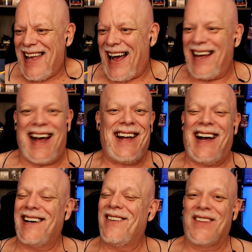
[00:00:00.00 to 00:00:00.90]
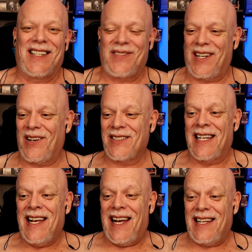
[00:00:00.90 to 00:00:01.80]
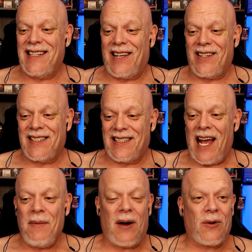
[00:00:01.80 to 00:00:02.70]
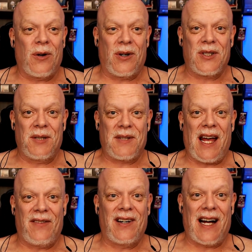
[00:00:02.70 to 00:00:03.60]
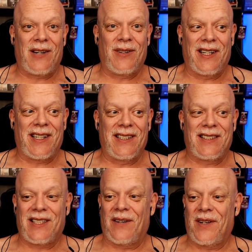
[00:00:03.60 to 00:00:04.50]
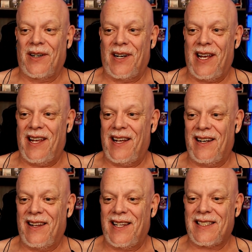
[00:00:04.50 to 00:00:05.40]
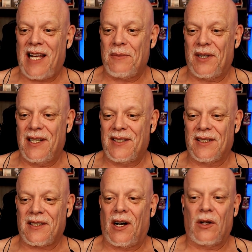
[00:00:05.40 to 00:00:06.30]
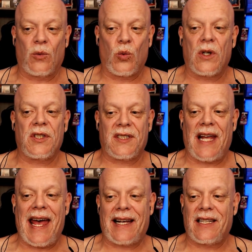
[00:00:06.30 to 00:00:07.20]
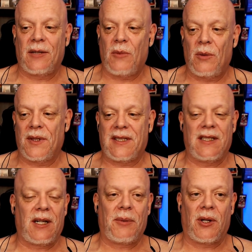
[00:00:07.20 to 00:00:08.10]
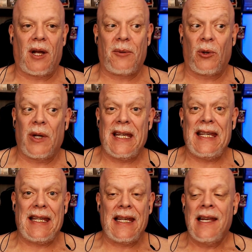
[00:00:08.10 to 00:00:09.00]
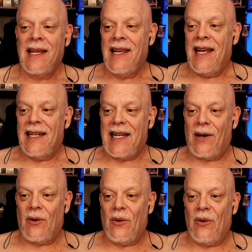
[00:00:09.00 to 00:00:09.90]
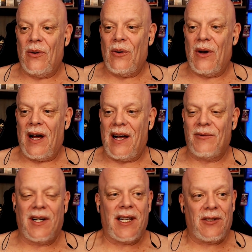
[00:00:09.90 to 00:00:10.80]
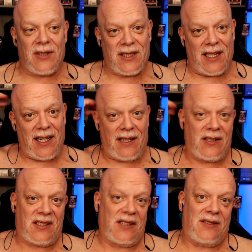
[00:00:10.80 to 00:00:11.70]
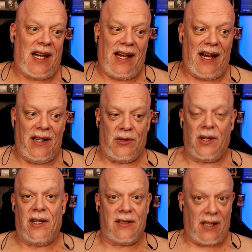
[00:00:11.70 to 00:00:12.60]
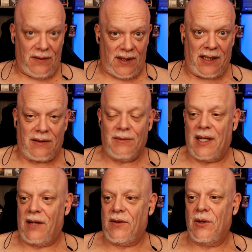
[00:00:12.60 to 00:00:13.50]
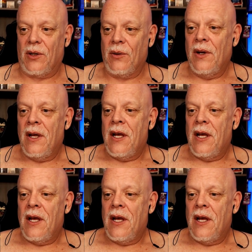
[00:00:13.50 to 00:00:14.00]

I love these videos. Now, this Tap Out Corner seems to have a lot of really good stuff here, and this compilation is called Worst Acting Moments in WWE. Now, I'm really interested in it just because I enjoy this stuff, like many of you do.